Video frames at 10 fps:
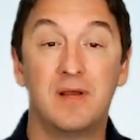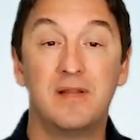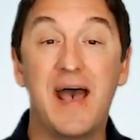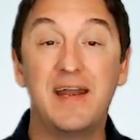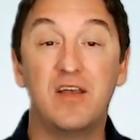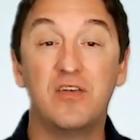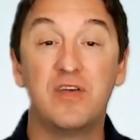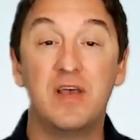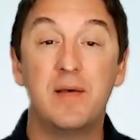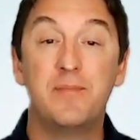That
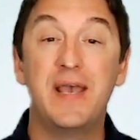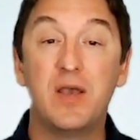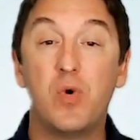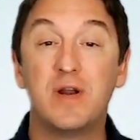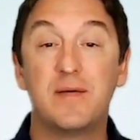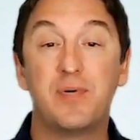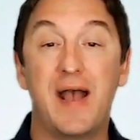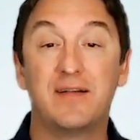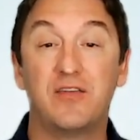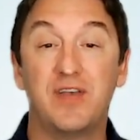is, pick one of the
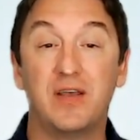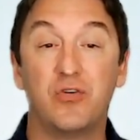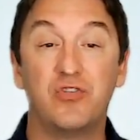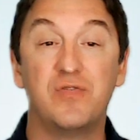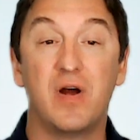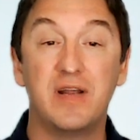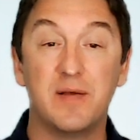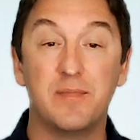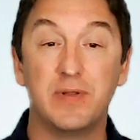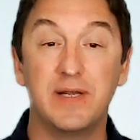practice cycles you've already
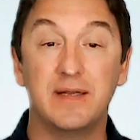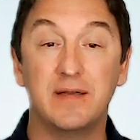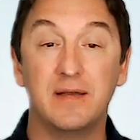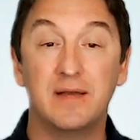completed.